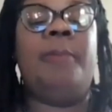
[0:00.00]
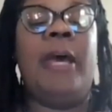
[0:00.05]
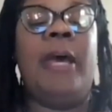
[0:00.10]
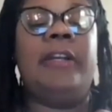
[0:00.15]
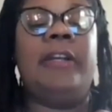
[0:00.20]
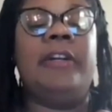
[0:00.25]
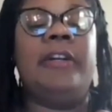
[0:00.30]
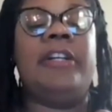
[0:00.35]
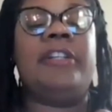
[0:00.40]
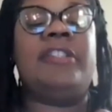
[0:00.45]

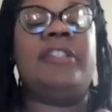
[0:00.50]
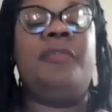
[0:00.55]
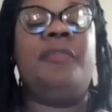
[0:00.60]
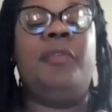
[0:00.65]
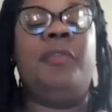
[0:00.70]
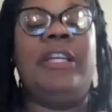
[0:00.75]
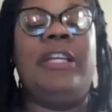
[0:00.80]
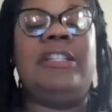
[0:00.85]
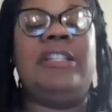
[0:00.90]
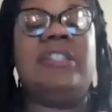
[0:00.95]
better is if
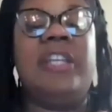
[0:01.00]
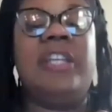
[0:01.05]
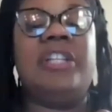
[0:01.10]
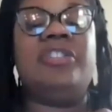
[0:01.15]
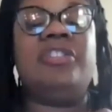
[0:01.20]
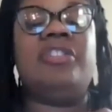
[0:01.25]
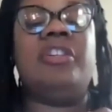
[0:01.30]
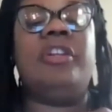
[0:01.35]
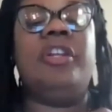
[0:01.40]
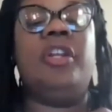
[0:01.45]
we
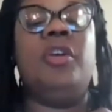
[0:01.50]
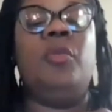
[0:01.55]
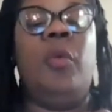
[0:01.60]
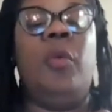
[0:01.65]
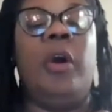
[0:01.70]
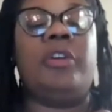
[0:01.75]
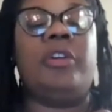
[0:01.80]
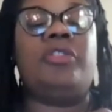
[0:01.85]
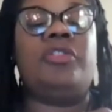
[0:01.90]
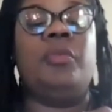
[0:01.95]
intentionally
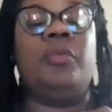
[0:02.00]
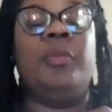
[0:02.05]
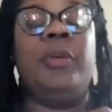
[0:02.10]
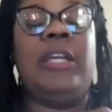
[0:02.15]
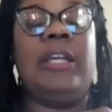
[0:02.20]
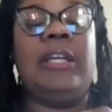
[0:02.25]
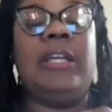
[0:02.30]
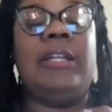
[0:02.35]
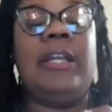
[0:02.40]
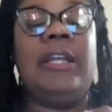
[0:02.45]
work to
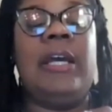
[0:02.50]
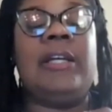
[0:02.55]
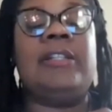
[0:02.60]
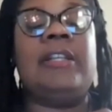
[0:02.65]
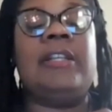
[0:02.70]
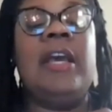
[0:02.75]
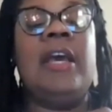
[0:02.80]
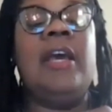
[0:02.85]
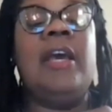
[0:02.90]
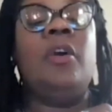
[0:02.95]
reconnect